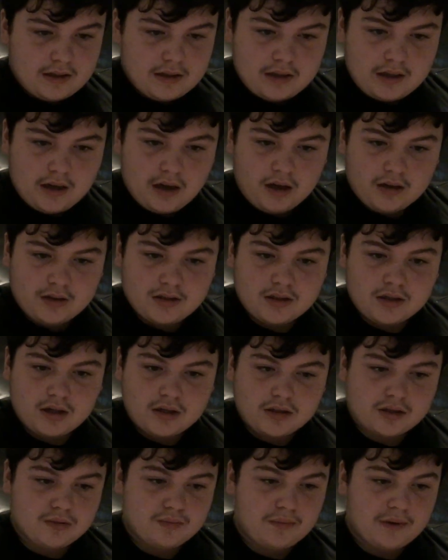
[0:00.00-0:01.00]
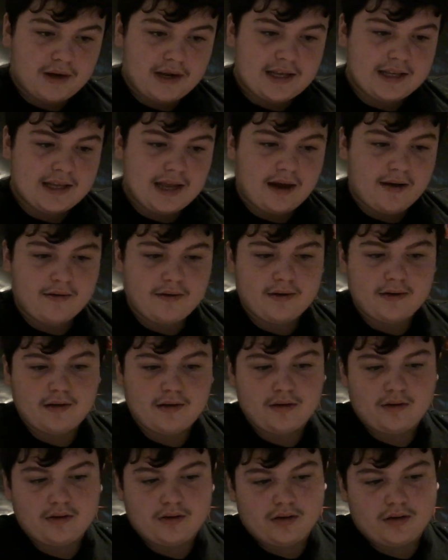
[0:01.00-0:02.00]
Car starts to break down,
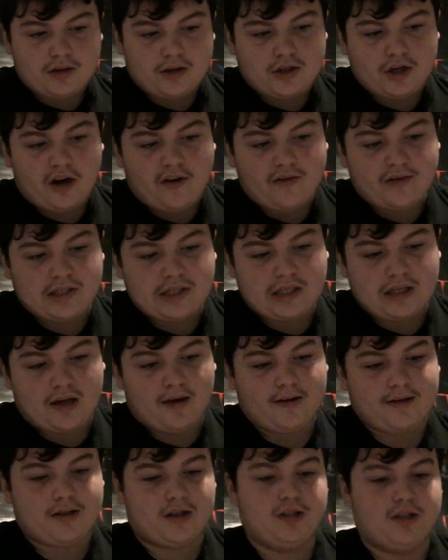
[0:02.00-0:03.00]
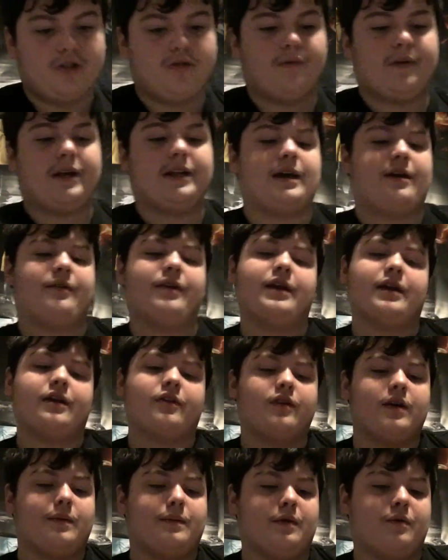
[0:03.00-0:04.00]
the Jarvis's car starts to break down in
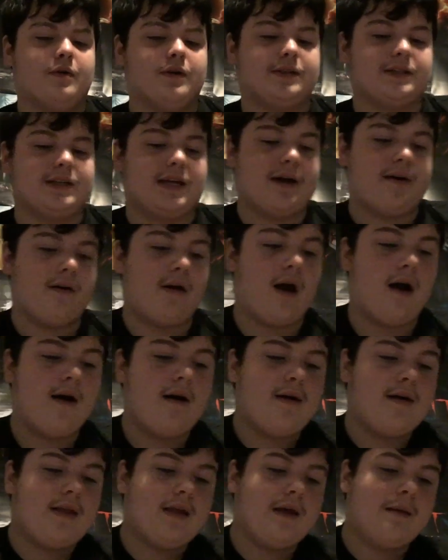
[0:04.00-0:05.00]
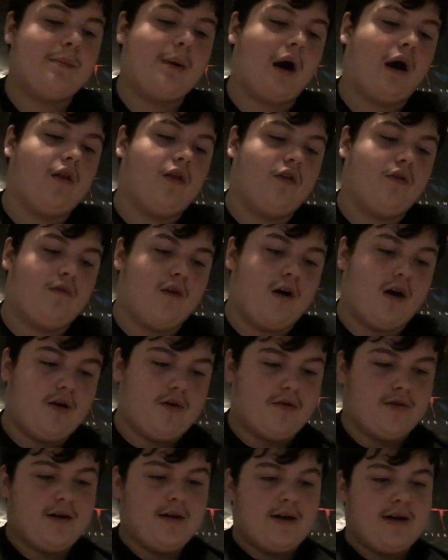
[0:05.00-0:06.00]
Creepy Woods area, but on the
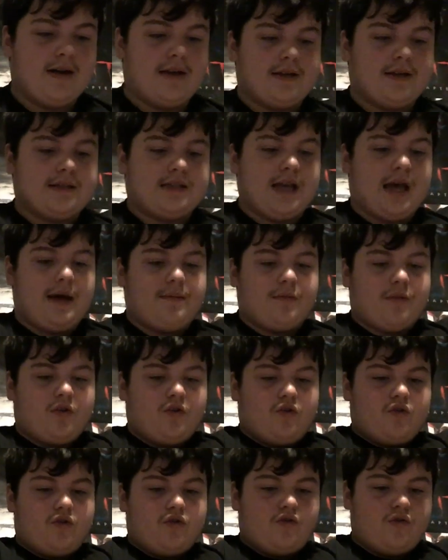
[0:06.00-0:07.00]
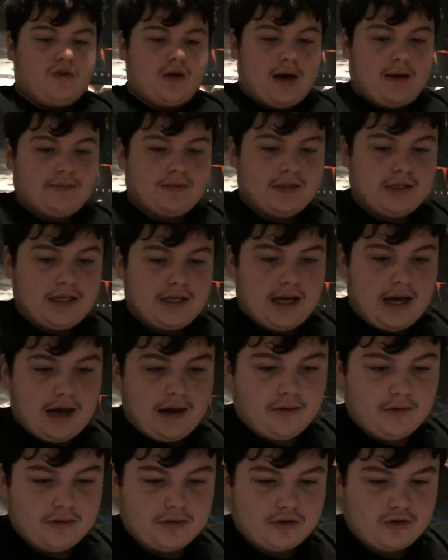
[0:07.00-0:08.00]
road. Sam grabs
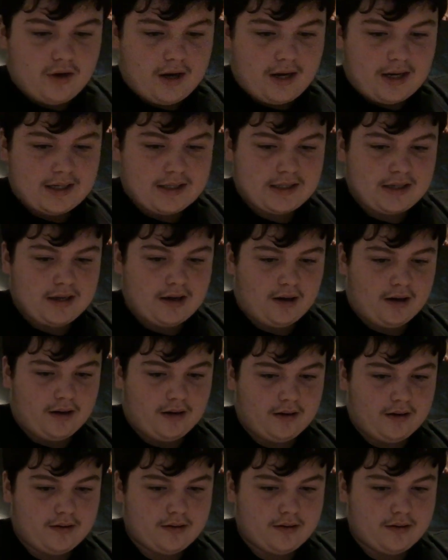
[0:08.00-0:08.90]
girl, drags car.